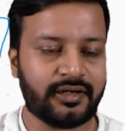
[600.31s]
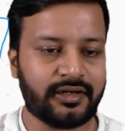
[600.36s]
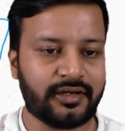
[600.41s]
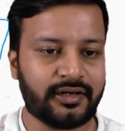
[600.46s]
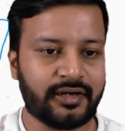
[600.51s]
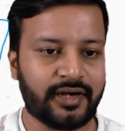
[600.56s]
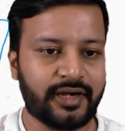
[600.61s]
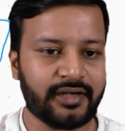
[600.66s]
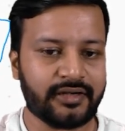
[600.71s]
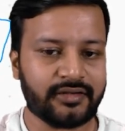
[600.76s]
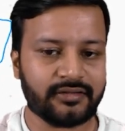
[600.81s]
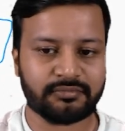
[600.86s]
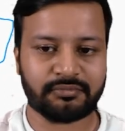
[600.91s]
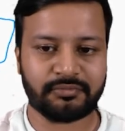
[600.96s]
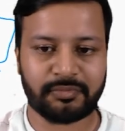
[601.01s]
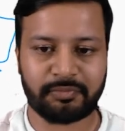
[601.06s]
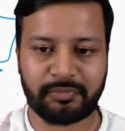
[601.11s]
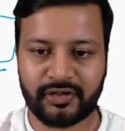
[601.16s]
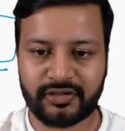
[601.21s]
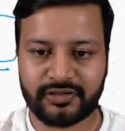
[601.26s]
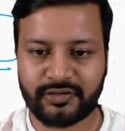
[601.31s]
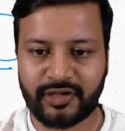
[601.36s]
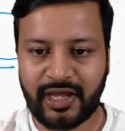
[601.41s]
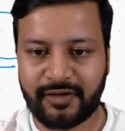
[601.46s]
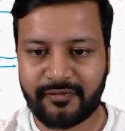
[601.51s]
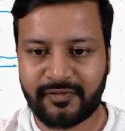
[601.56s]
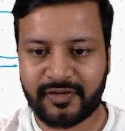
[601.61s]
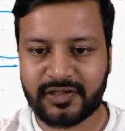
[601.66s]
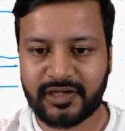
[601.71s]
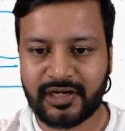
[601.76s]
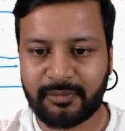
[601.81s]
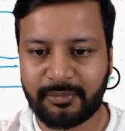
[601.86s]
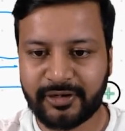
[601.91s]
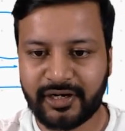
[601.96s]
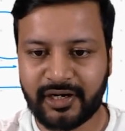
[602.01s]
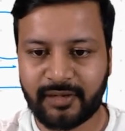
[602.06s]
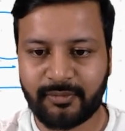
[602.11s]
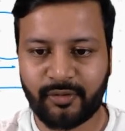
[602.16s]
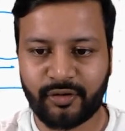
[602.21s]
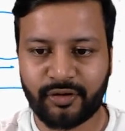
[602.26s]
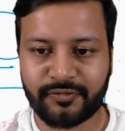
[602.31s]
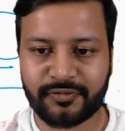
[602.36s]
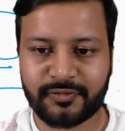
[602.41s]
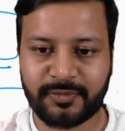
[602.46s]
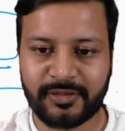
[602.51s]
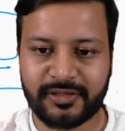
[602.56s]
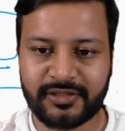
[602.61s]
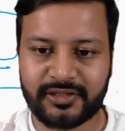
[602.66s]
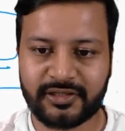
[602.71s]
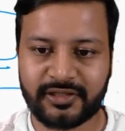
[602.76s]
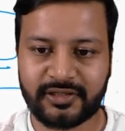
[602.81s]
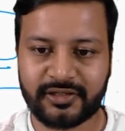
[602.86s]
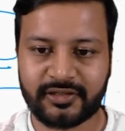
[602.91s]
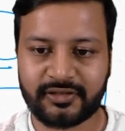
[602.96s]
right? Because you have a limited amount of space here